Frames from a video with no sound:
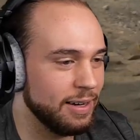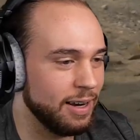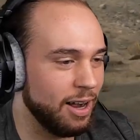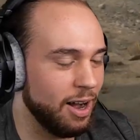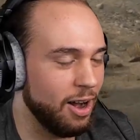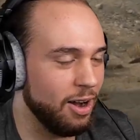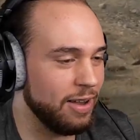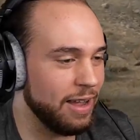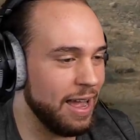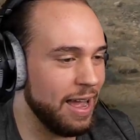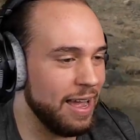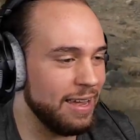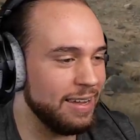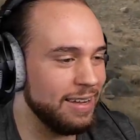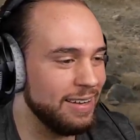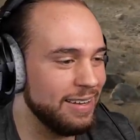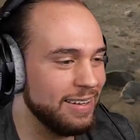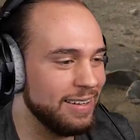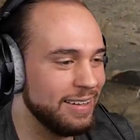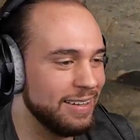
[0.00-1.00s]
Okay. And
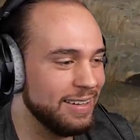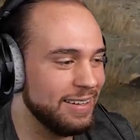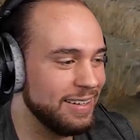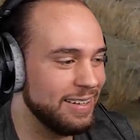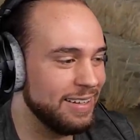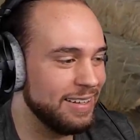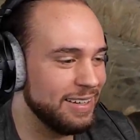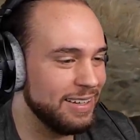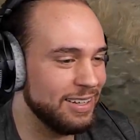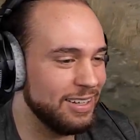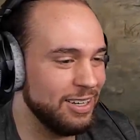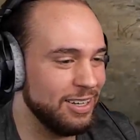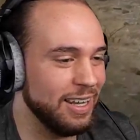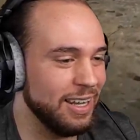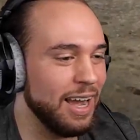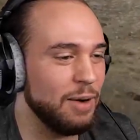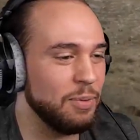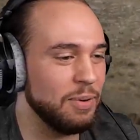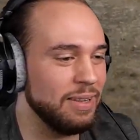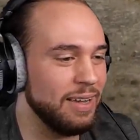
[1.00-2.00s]
it'll be a good luck
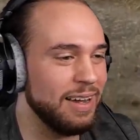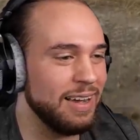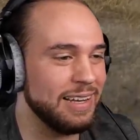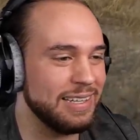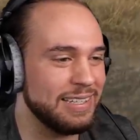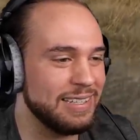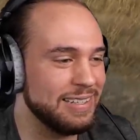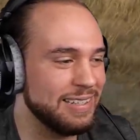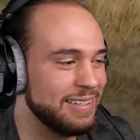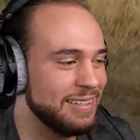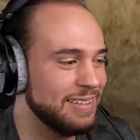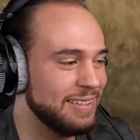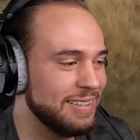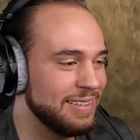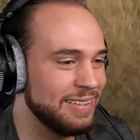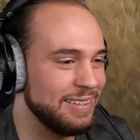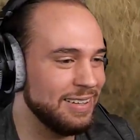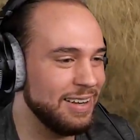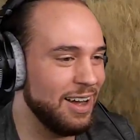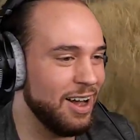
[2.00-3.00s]
with us. It'll be a brawl.
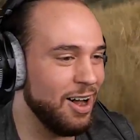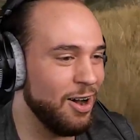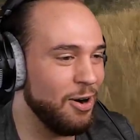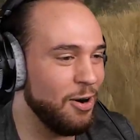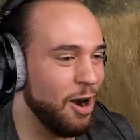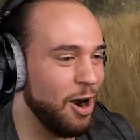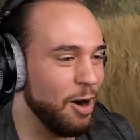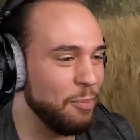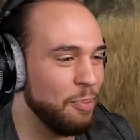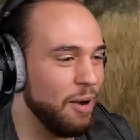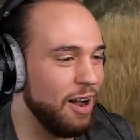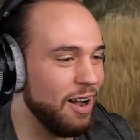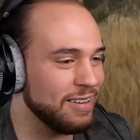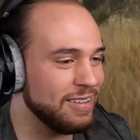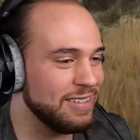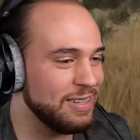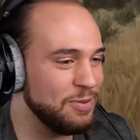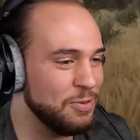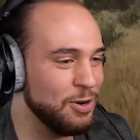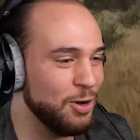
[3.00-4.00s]
No, our posse
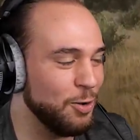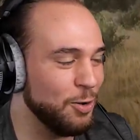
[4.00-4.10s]
will